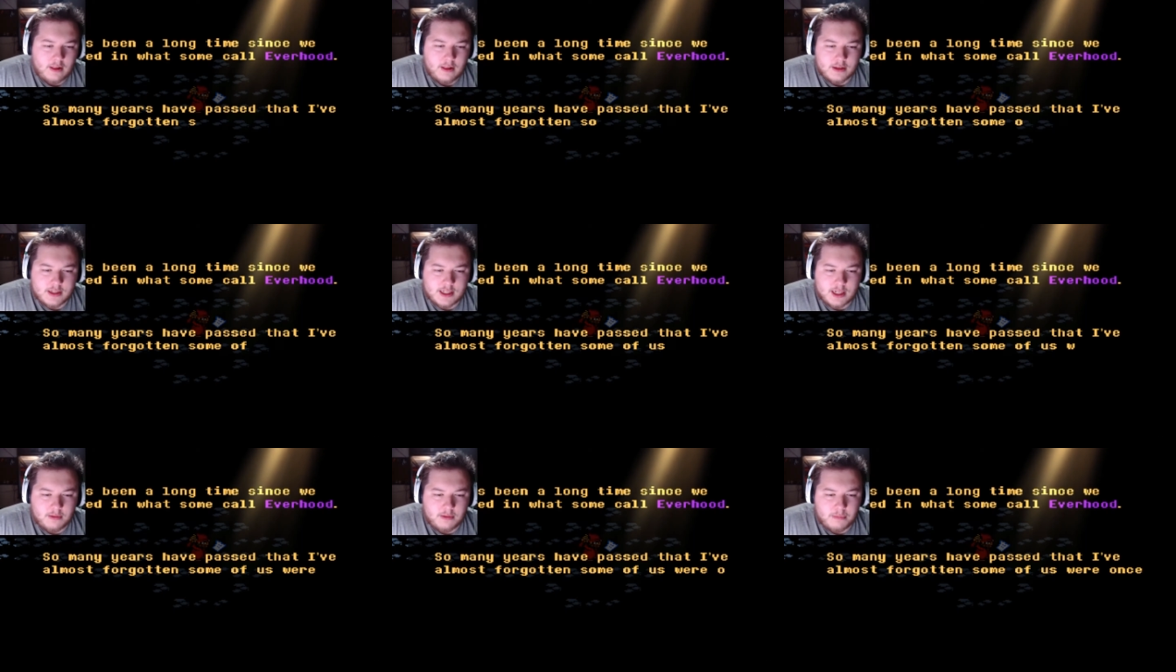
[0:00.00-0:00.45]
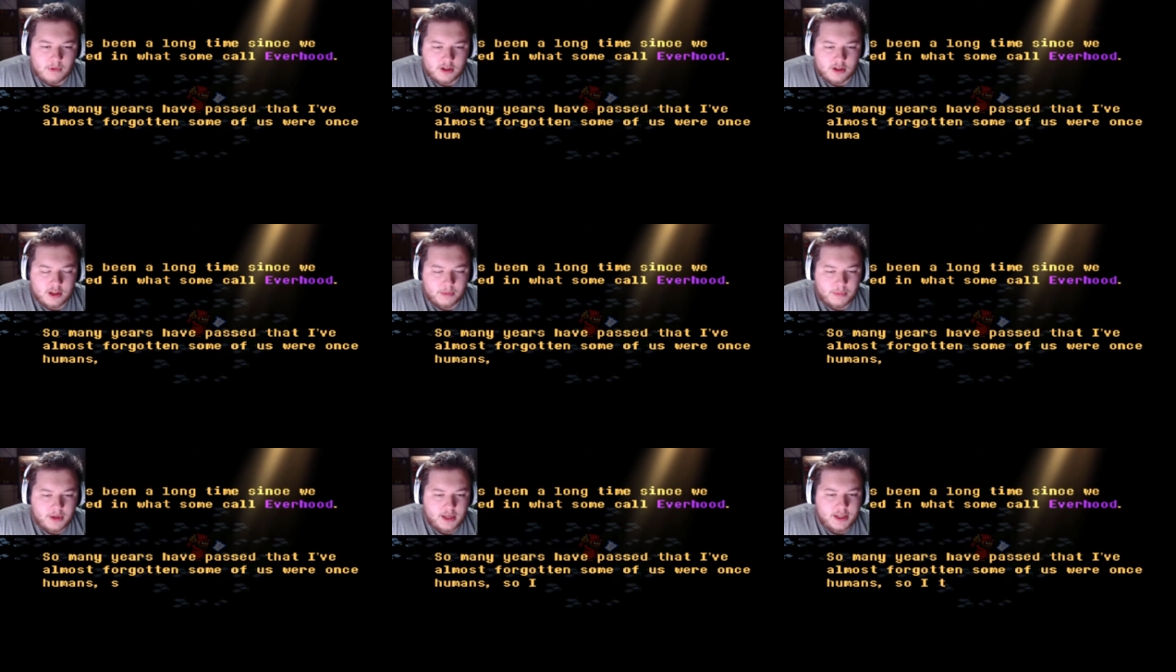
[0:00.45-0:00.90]
So,
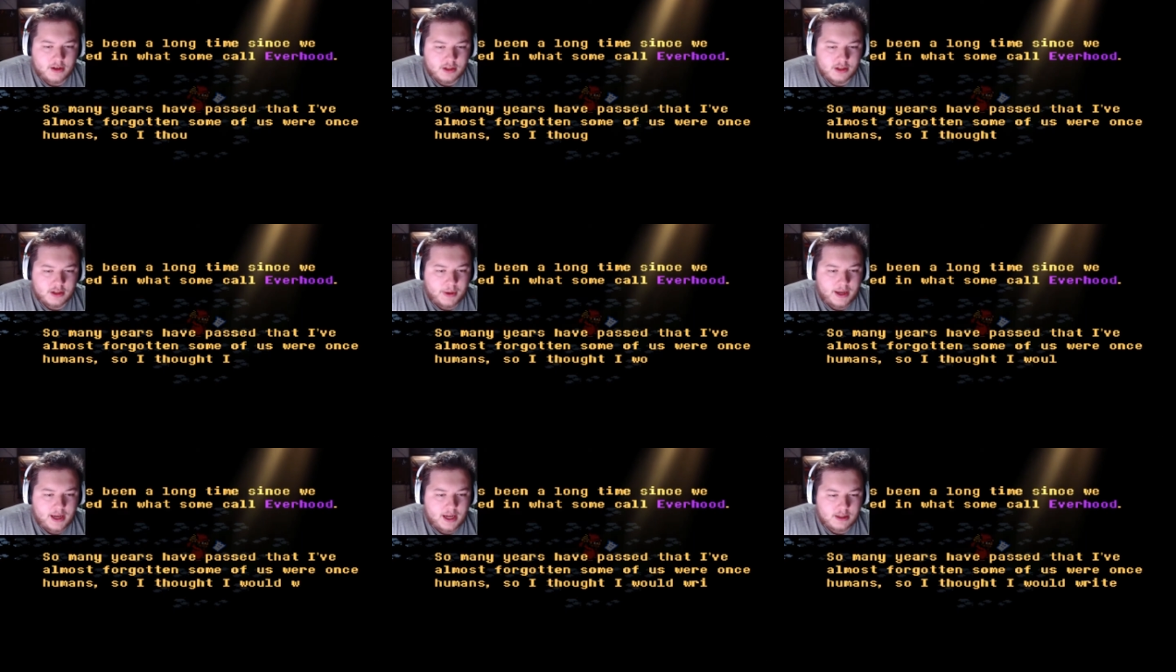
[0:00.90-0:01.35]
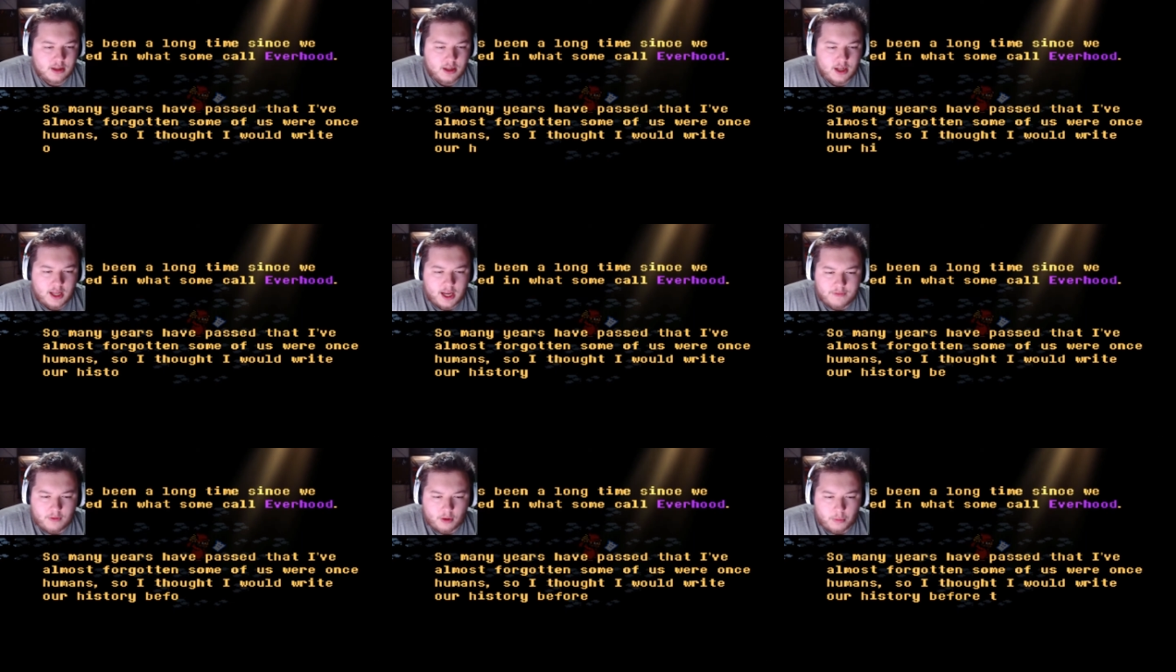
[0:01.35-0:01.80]
so many years have passed that
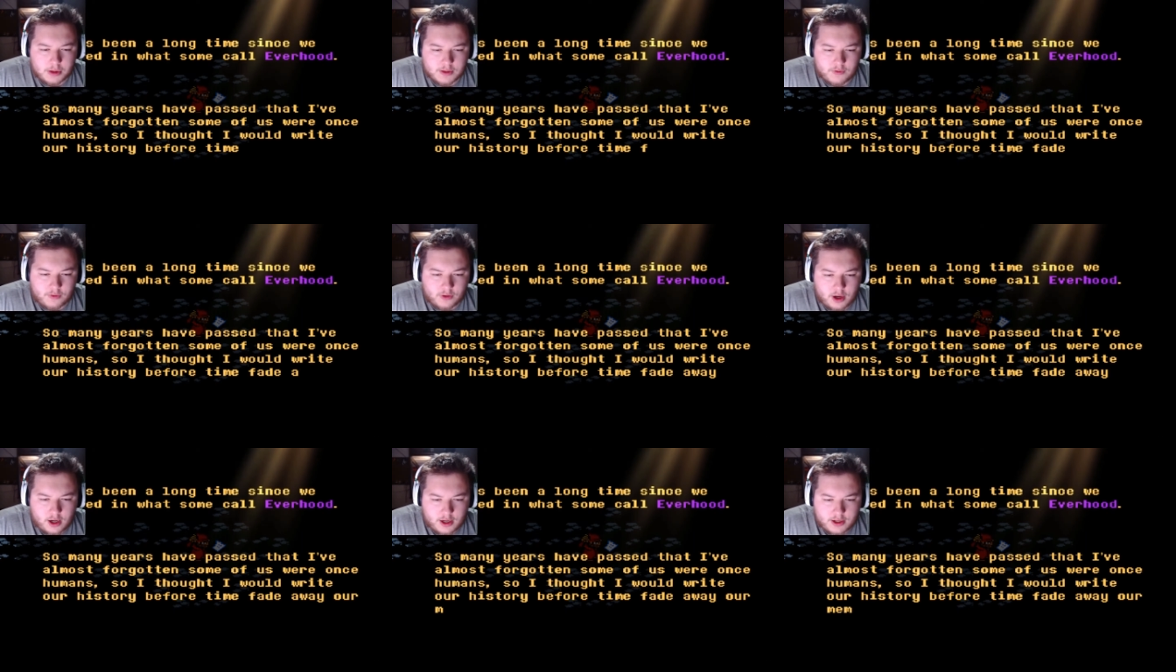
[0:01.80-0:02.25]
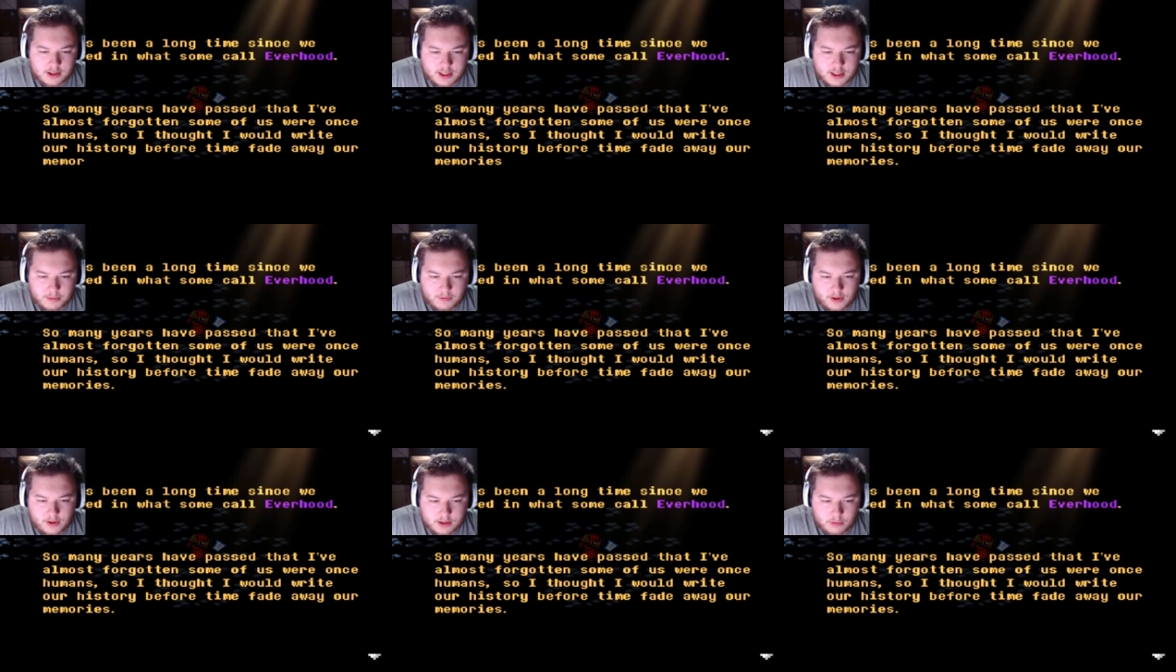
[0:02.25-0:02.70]
I've almost forgotten
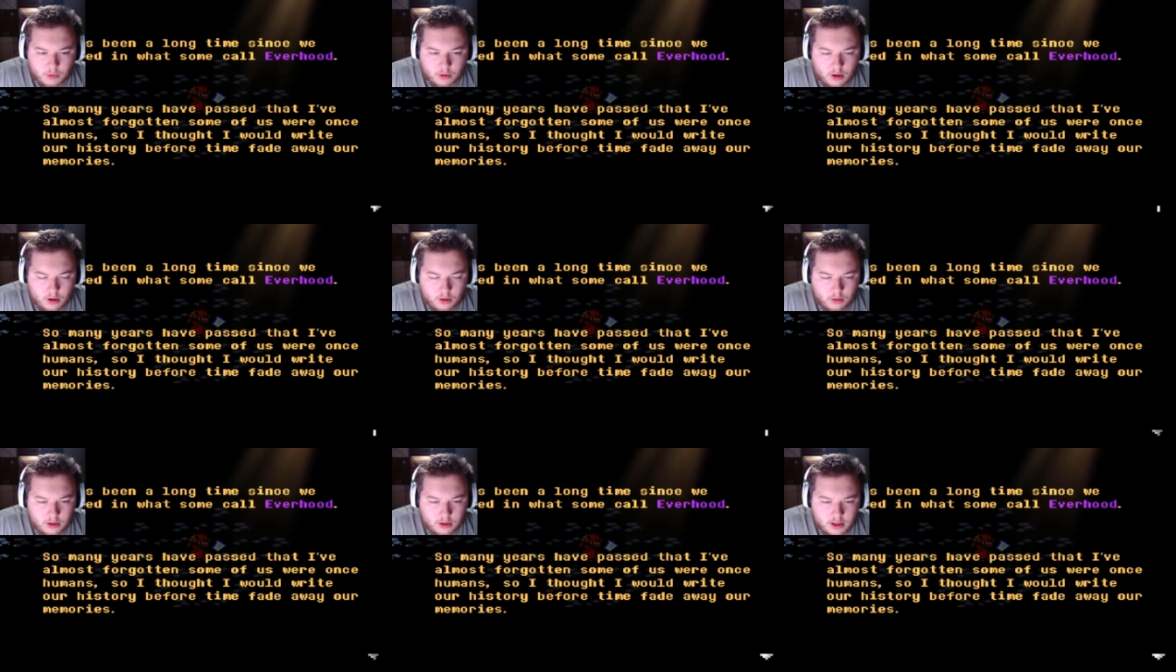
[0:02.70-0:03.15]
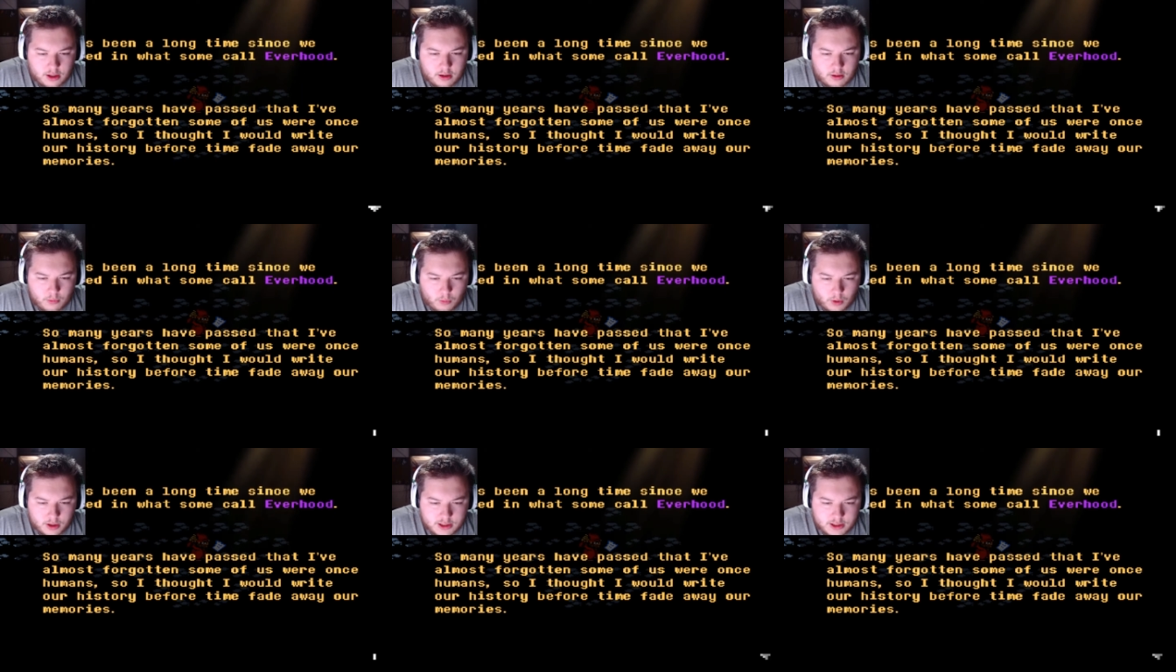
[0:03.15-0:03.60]
some of us were only
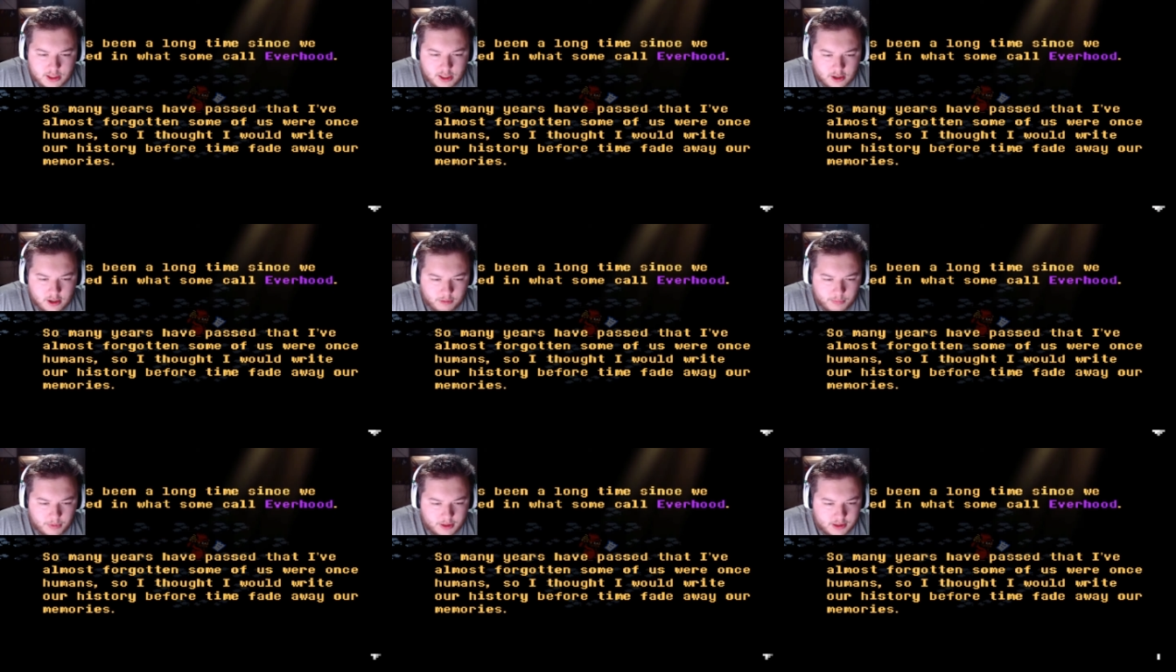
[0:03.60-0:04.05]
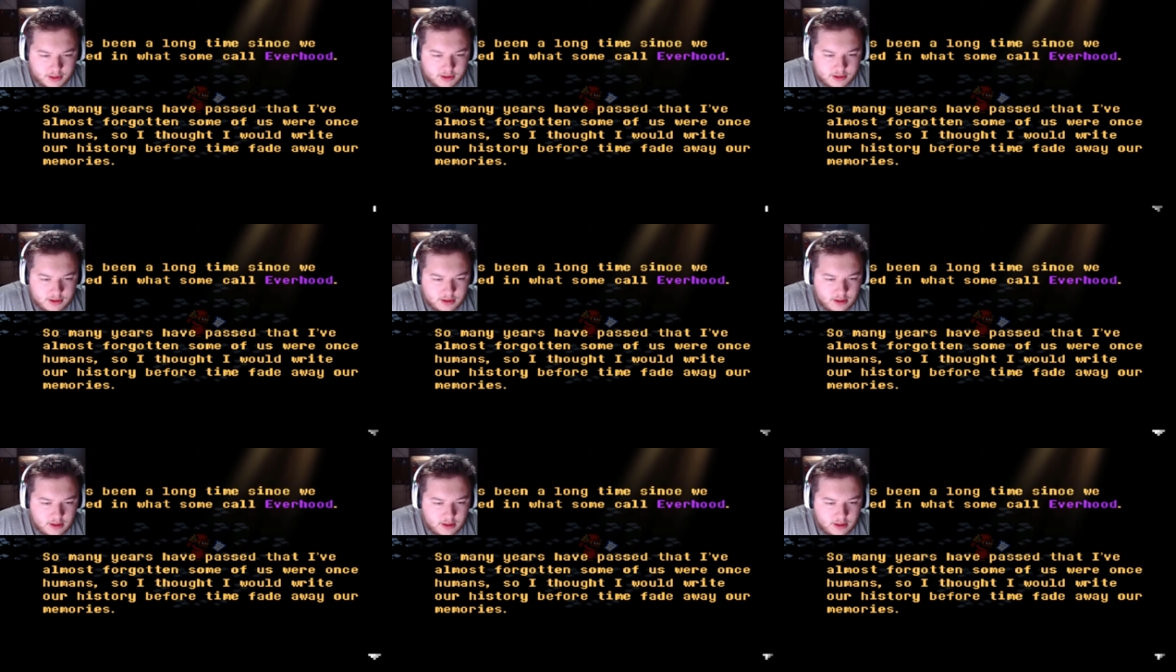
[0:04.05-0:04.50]
once
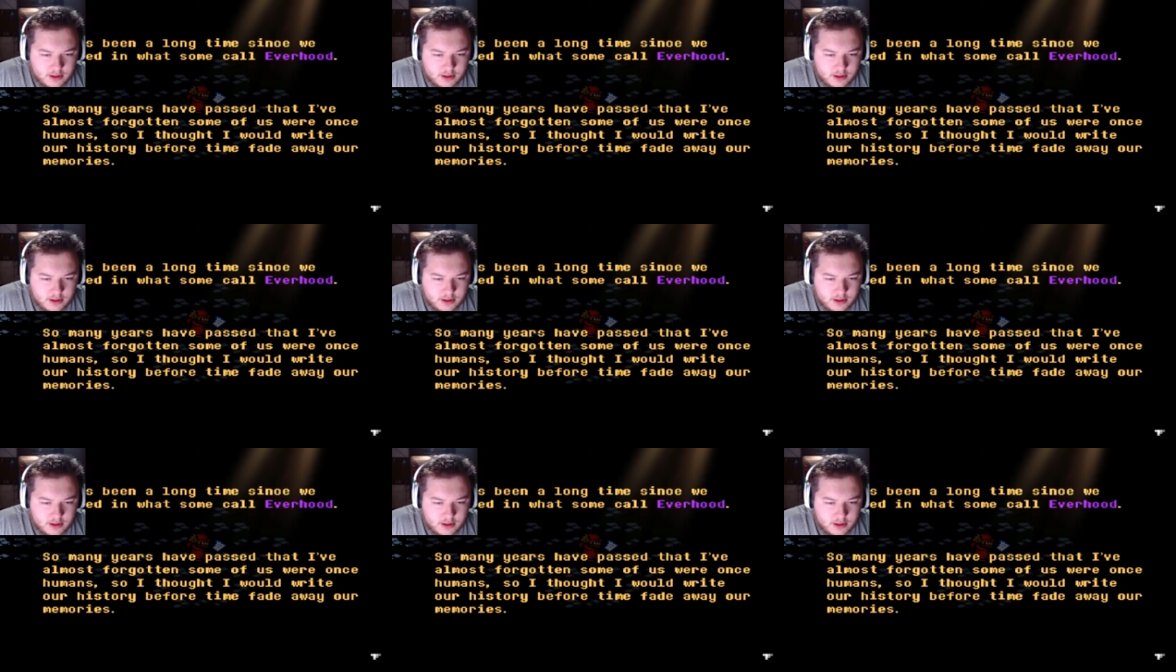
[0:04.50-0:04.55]
humans,